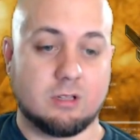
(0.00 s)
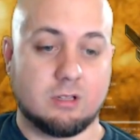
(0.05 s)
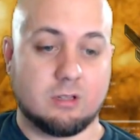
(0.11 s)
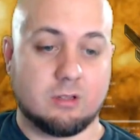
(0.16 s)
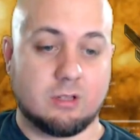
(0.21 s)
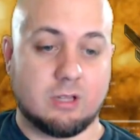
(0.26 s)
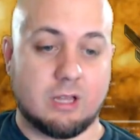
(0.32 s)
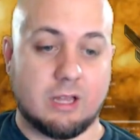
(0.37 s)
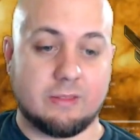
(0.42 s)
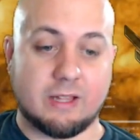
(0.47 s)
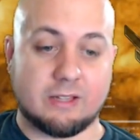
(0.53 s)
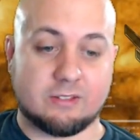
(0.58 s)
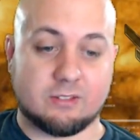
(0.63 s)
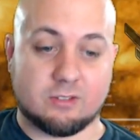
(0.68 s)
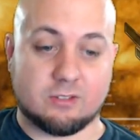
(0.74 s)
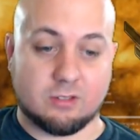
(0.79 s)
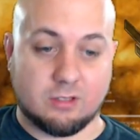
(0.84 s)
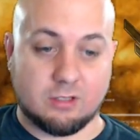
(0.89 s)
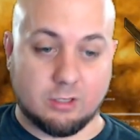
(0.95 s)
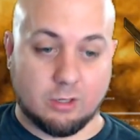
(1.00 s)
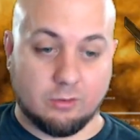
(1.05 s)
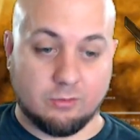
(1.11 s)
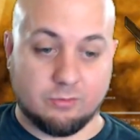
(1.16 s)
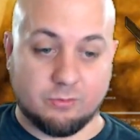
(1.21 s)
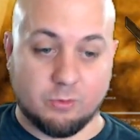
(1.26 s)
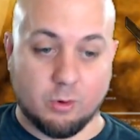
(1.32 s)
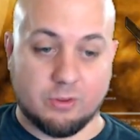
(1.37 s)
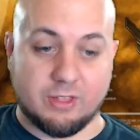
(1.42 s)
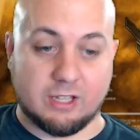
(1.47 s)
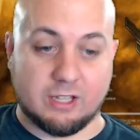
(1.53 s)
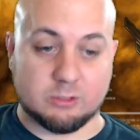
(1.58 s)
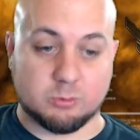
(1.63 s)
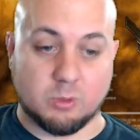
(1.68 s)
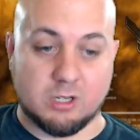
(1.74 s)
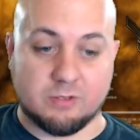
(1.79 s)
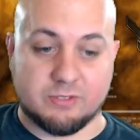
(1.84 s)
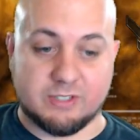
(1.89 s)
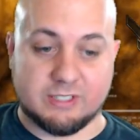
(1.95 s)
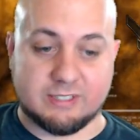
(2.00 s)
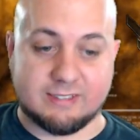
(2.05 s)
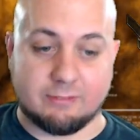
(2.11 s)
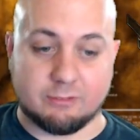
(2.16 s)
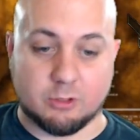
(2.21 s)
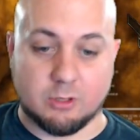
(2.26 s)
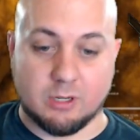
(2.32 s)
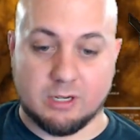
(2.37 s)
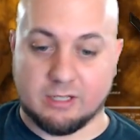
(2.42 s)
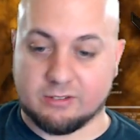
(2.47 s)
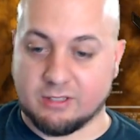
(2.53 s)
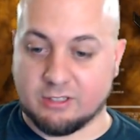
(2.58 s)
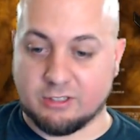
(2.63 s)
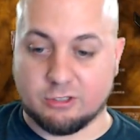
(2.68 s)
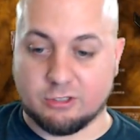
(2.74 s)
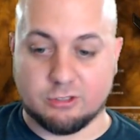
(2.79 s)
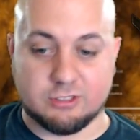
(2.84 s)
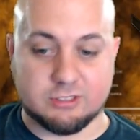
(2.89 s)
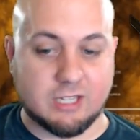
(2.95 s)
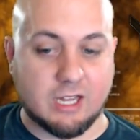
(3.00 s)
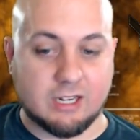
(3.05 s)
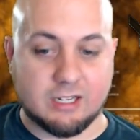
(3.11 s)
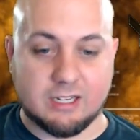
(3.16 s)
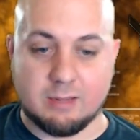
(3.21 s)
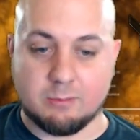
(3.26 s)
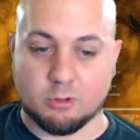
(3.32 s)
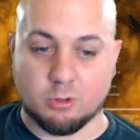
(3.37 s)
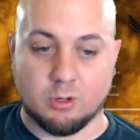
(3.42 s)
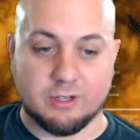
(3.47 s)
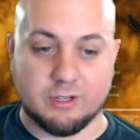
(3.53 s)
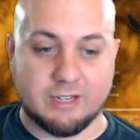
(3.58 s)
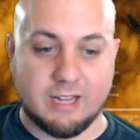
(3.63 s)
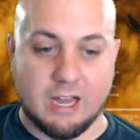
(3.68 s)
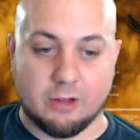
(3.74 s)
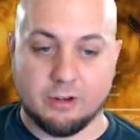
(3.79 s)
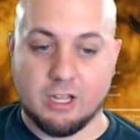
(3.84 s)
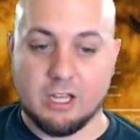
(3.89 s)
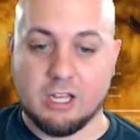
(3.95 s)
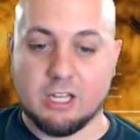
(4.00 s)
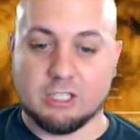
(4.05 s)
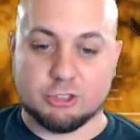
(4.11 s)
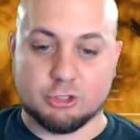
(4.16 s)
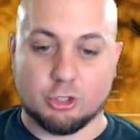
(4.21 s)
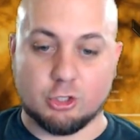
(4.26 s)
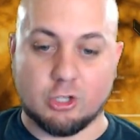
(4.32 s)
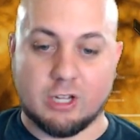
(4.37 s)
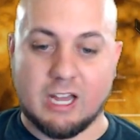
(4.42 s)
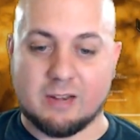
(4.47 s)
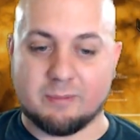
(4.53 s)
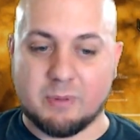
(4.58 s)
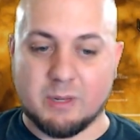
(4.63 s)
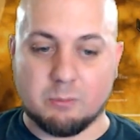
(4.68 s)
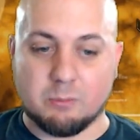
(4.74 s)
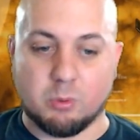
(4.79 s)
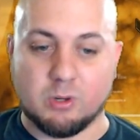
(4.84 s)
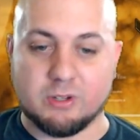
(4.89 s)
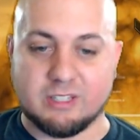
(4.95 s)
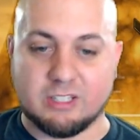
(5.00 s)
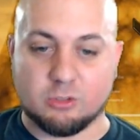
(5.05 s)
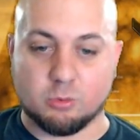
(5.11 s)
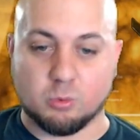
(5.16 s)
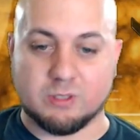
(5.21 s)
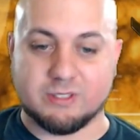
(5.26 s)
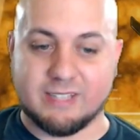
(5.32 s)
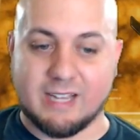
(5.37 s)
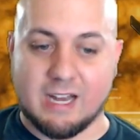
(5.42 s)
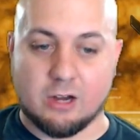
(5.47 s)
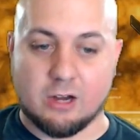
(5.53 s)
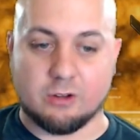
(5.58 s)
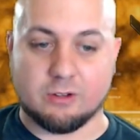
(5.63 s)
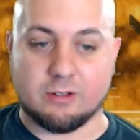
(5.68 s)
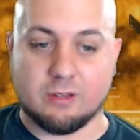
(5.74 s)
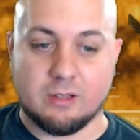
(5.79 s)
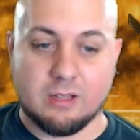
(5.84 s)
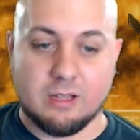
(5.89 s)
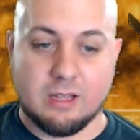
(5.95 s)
And that's, 4,157 credits. And you just kind of keep scrolling down. So you kind of pinpoint these ones out.